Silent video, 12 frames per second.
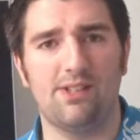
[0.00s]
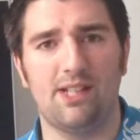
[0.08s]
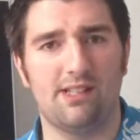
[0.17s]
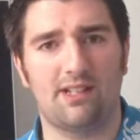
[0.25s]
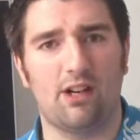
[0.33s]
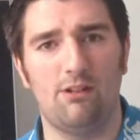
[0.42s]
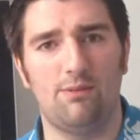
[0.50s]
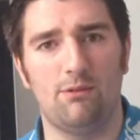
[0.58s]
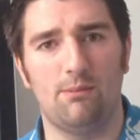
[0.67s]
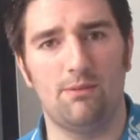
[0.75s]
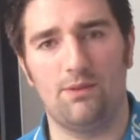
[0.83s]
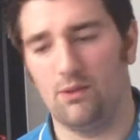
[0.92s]
I've seen this go
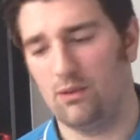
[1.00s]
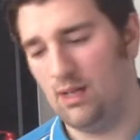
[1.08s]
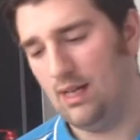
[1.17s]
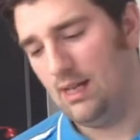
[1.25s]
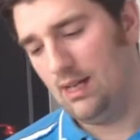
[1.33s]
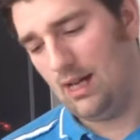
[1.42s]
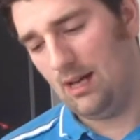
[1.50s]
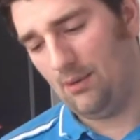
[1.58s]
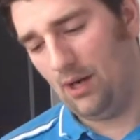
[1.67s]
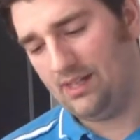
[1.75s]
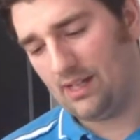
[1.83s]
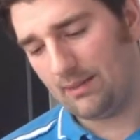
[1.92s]
for before.
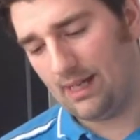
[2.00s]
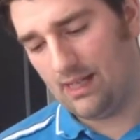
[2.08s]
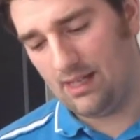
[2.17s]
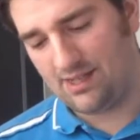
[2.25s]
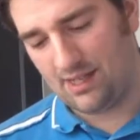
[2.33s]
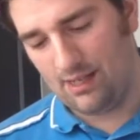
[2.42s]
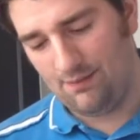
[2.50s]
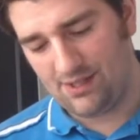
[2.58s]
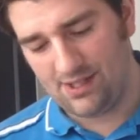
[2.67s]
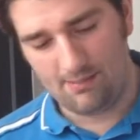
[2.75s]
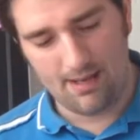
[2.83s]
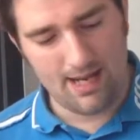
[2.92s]
I ended up getting it
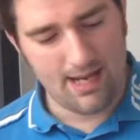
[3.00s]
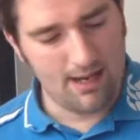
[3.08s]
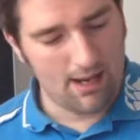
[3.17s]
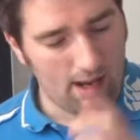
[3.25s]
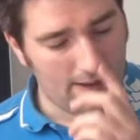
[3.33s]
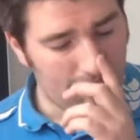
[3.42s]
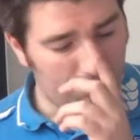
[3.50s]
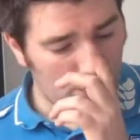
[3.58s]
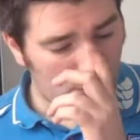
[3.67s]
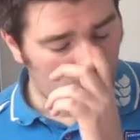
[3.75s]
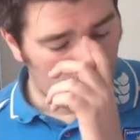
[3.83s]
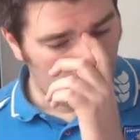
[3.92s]
delivered to me
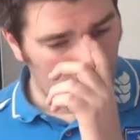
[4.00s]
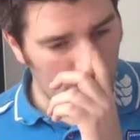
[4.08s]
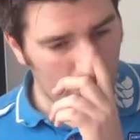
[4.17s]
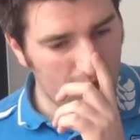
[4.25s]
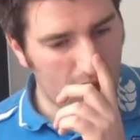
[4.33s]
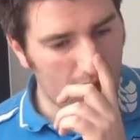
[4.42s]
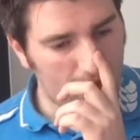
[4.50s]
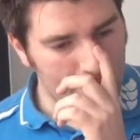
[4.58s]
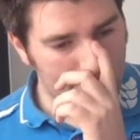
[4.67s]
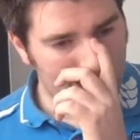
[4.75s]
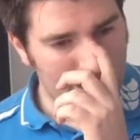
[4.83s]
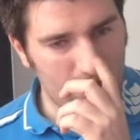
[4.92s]
for
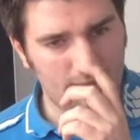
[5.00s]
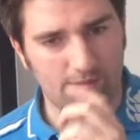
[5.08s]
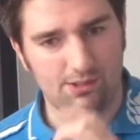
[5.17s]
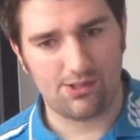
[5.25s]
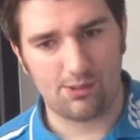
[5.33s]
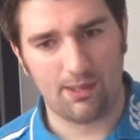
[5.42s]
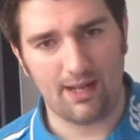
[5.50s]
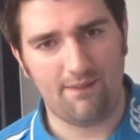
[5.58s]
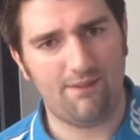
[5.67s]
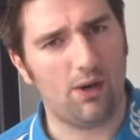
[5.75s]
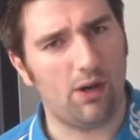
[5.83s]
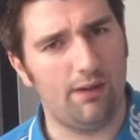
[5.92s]

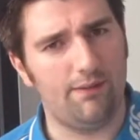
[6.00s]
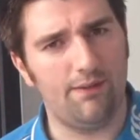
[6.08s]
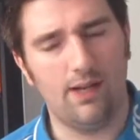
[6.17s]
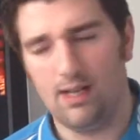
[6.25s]
£9.25.